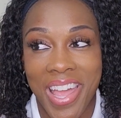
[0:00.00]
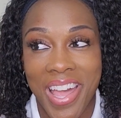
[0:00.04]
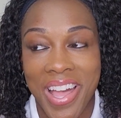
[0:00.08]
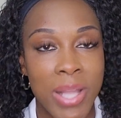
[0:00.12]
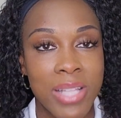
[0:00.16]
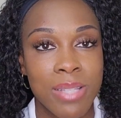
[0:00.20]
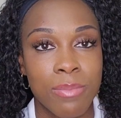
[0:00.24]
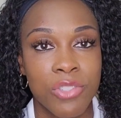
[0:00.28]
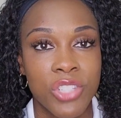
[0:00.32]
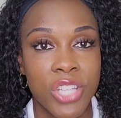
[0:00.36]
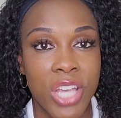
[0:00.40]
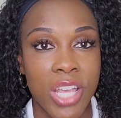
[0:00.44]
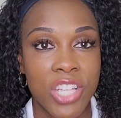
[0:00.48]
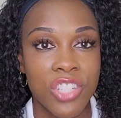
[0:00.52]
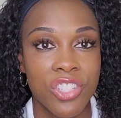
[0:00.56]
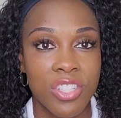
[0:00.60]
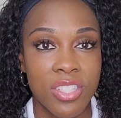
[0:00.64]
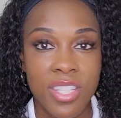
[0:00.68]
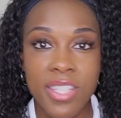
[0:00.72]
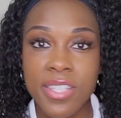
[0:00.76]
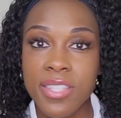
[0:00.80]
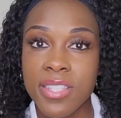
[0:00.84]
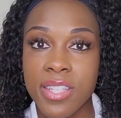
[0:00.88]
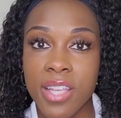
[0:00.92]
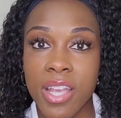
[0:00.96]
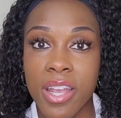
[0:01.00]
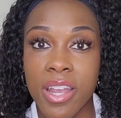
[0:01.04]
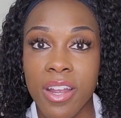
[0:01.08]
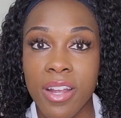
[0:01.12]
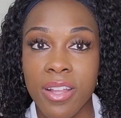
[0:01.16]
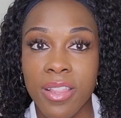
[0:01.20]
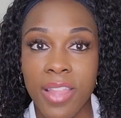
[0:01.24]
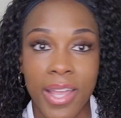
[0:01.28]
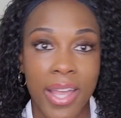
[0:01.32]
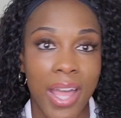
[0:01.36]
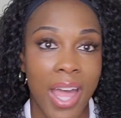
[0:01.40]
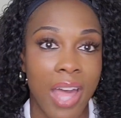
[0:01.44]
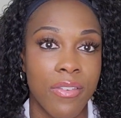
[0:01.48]
I made some changes this year.
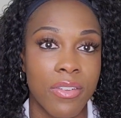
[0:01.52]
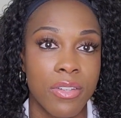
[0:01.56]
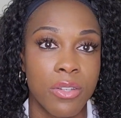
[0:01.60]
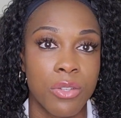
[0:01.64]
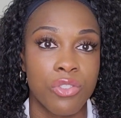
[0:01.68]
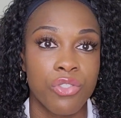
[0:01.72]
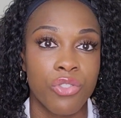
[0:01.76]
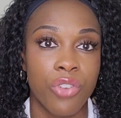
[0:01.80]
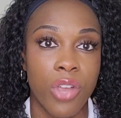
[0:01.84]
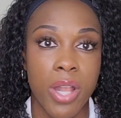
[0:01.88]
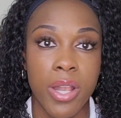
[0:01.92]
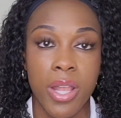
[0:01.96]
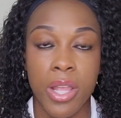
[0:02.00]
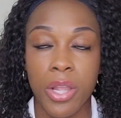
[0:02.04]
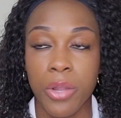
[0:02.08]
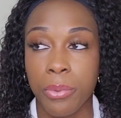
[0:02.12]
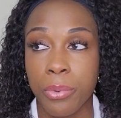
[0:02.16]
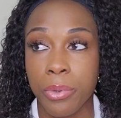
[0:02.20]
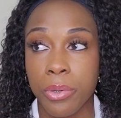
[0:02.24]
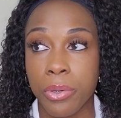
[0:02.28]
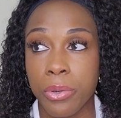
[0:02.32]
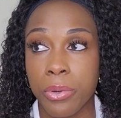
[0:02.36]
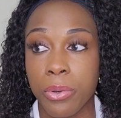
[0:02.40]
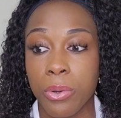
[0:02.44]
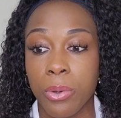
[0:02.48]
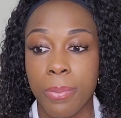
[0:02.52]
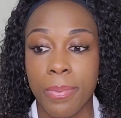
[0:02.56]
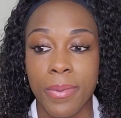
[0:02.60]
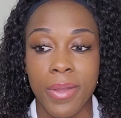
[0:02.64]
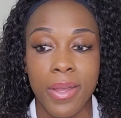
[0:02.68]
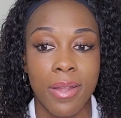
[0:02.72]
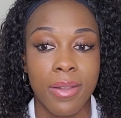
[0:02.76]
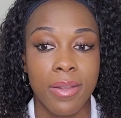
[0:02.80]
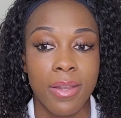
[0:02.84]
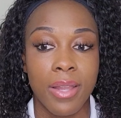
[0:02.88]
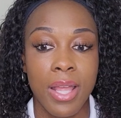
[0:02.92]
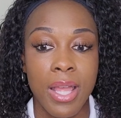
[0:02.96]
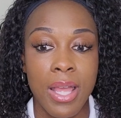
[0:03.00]
Like, I have a new training group,
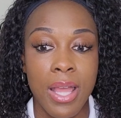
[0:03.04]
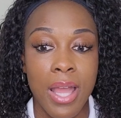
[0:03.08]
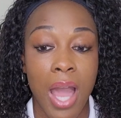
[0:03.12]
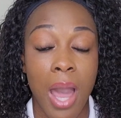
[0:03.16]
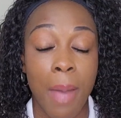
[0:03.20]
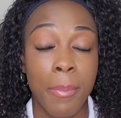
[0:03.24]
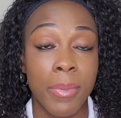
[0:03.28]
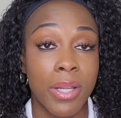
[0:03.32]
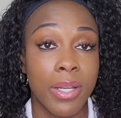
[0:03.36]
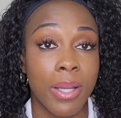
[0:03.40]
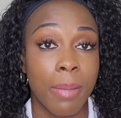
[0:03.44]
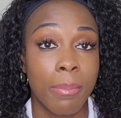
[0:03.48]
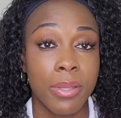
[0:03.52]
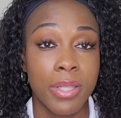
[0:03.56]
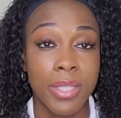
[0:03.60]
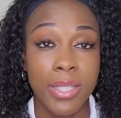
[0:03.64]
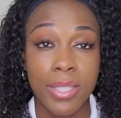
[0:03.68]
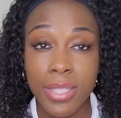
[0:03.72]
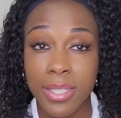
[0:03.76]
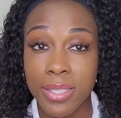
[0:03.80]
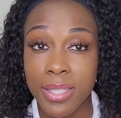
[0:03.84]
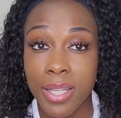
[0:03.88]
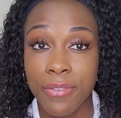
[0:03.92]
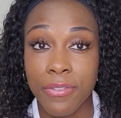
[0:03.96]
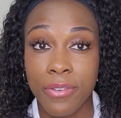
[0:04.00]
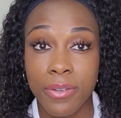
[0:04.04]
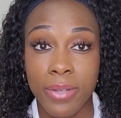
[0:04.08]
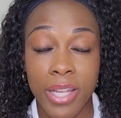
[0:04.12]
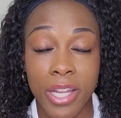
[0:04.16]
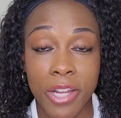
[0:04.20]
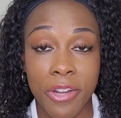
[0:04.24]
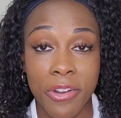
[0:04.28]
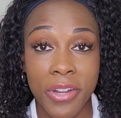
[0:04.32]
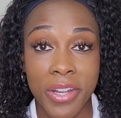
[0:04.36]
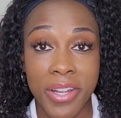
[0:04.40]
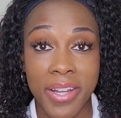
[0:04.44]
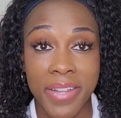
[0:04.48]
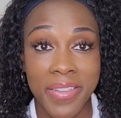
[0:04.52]
and I'm in a completely different
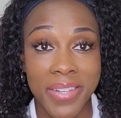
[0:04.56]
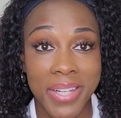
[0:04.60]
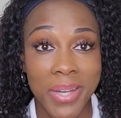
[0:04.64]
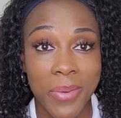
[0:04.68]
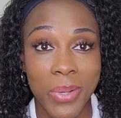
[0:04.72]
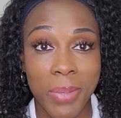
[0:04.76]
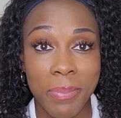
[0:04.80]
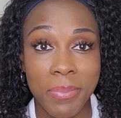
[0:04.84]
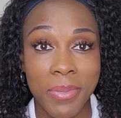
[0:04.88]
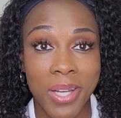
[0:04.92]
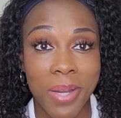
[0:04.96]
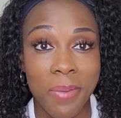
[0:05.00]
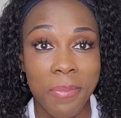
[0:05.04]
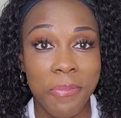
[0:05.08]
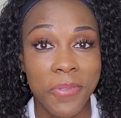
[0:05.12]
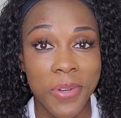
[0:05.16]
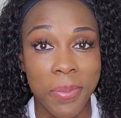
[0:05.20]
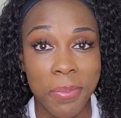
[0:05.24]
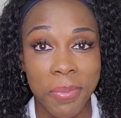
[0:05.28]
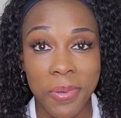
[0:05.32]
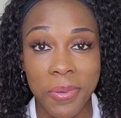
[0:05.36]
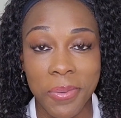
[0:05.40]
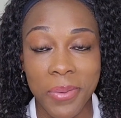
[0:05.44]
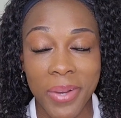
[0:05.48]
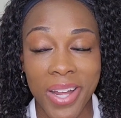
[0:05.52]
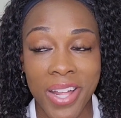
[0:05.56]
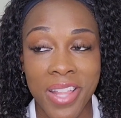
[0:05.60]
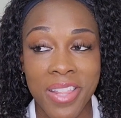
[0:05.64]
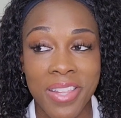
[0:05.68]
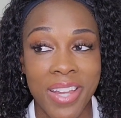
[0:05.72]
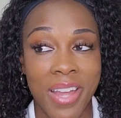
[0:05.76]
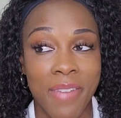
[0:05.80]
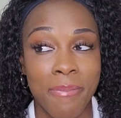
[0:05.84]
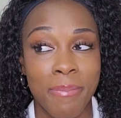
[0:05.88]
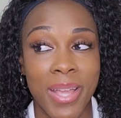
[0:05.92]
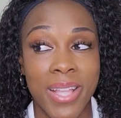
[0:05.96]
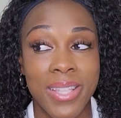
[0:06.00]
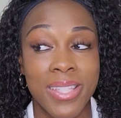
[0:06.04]
area than I'm comfortable with,
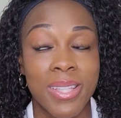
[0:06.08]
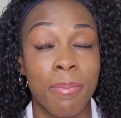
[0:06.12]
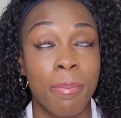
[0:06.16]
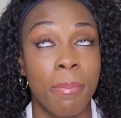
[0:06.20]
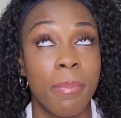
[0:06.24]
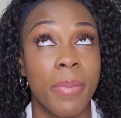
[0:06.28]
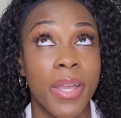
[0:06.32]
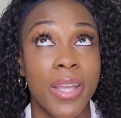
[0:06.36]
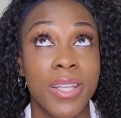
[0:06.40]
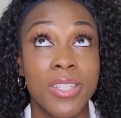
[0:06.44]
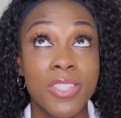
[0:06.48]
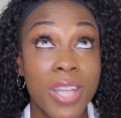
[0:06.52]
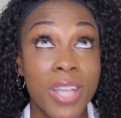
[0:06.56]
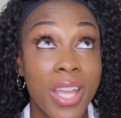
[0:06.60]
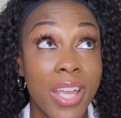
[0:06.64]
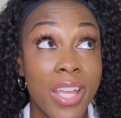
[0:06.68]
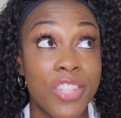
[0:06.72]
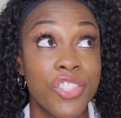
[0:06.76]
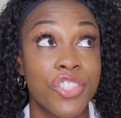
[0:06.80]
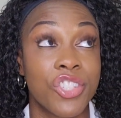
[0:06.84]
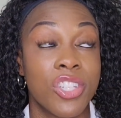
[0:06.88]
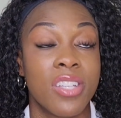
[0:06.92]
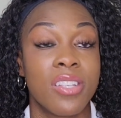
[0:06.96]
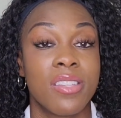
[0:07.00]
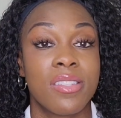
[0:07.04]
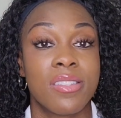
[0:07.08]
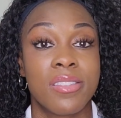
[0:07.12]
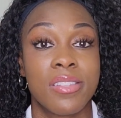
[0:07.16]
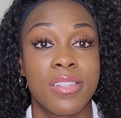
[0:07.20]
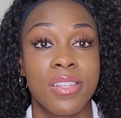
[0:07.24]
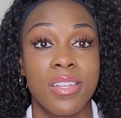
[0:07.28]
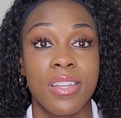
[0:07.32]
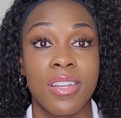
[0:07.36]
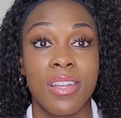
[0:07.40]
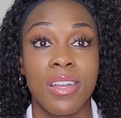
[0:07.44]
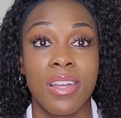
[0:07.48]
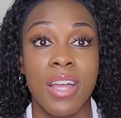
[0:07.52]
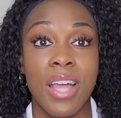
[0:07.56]
and I've made some big changes
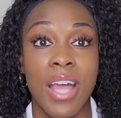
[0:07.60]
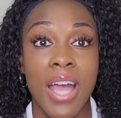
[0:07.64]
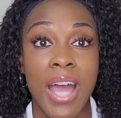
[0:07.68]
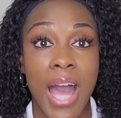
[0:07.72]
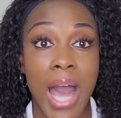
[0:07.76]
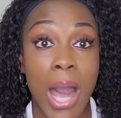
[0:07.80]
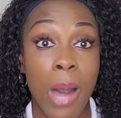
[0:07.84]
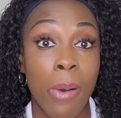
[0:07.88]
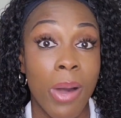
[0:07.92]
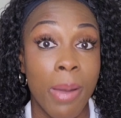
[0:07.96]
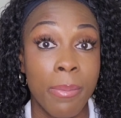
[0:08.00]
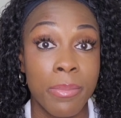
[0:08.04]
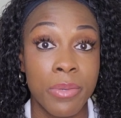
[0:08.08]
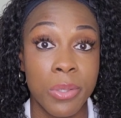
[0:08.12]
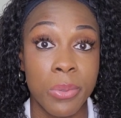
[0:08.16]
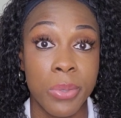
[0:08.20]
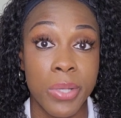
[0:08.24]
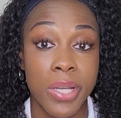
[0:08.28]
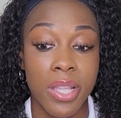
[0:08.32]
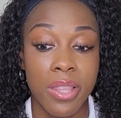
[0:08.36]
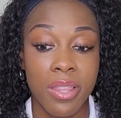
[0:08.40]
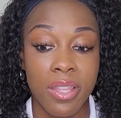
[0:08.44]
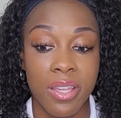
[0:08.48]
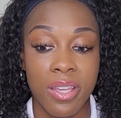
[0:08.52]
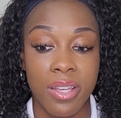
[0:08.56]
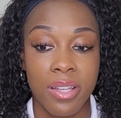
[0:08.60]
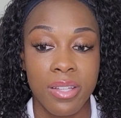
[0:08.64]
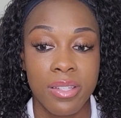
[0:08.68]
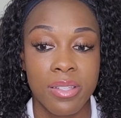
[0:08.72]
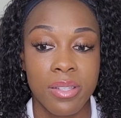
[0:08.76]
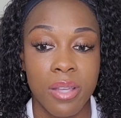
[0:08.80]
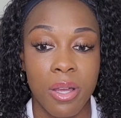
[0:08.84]
to how I'm doing things.